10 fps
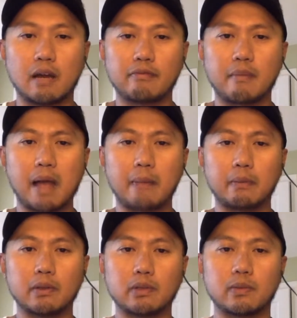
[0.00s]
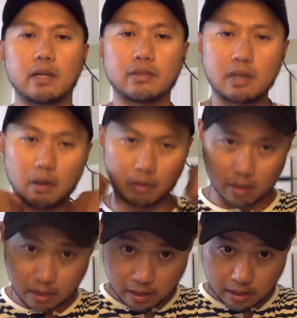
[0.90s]
from Apple as well. So
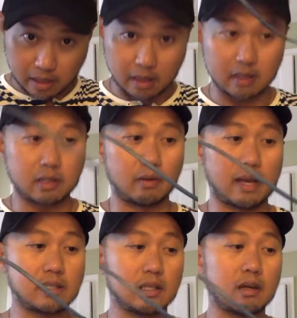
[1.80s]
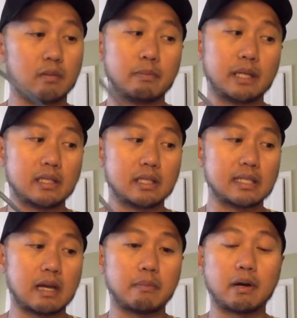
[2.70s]
as you know, Beats is
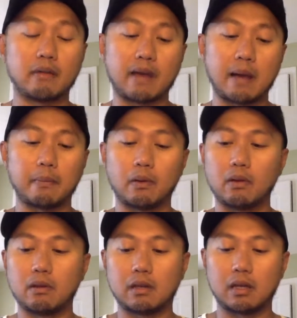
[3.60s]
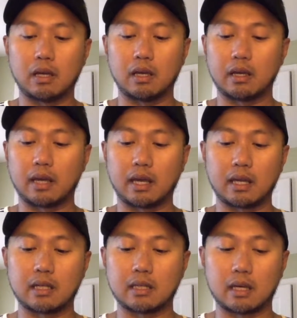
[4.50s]
now part of Apple,
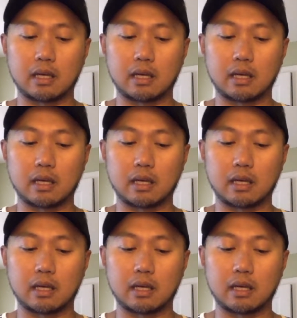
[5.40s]
and